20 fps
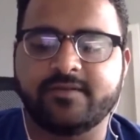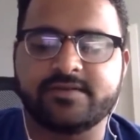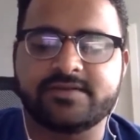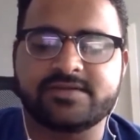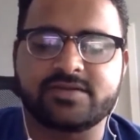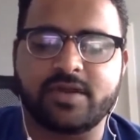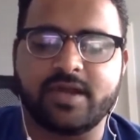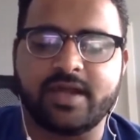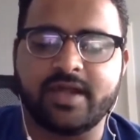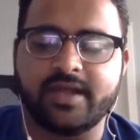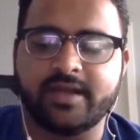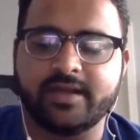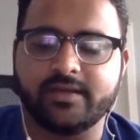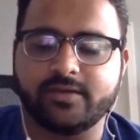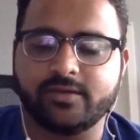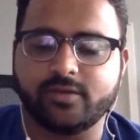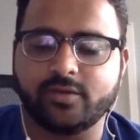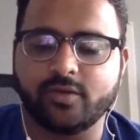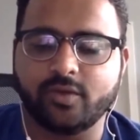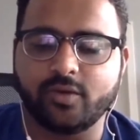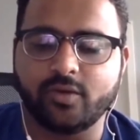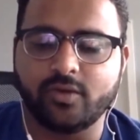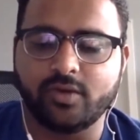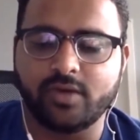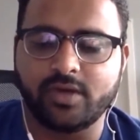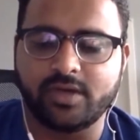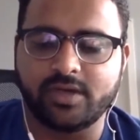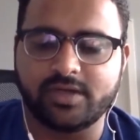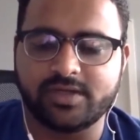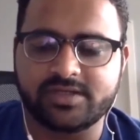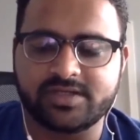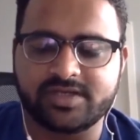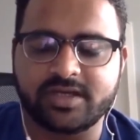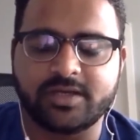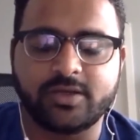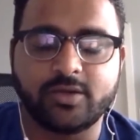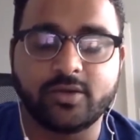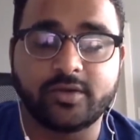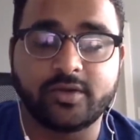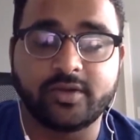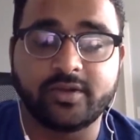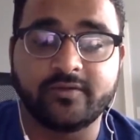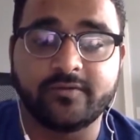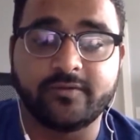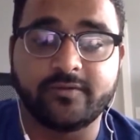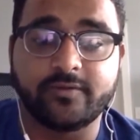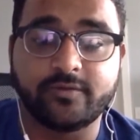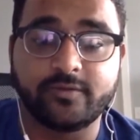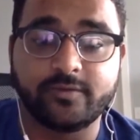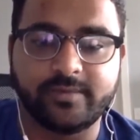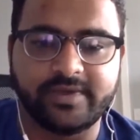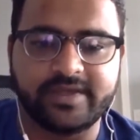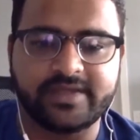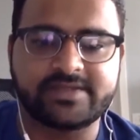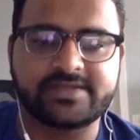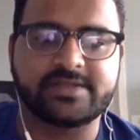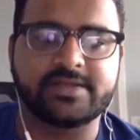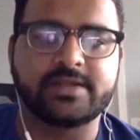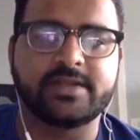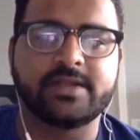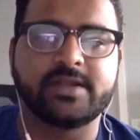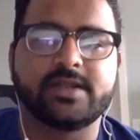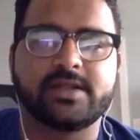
So I had to go start looking for roommates.